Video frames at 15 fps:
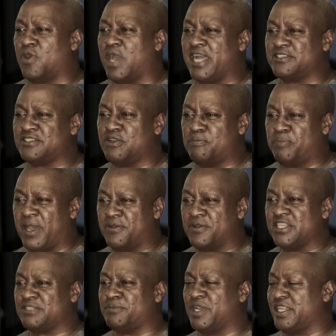has some
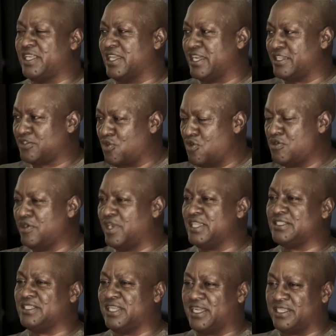powers, but he has
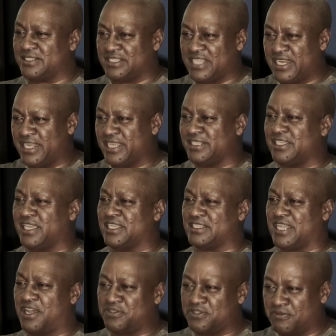Congress, he has Senate, he
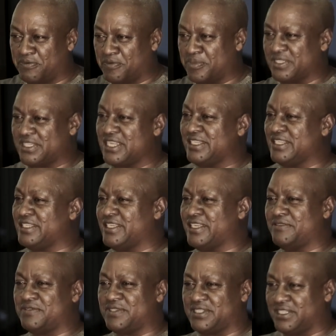has House of
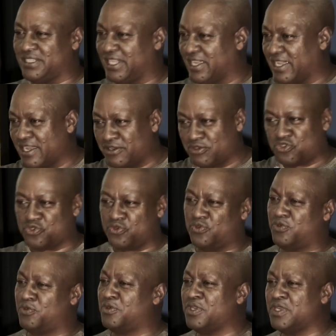Representatives. They can
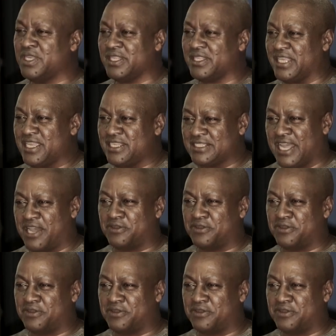throw things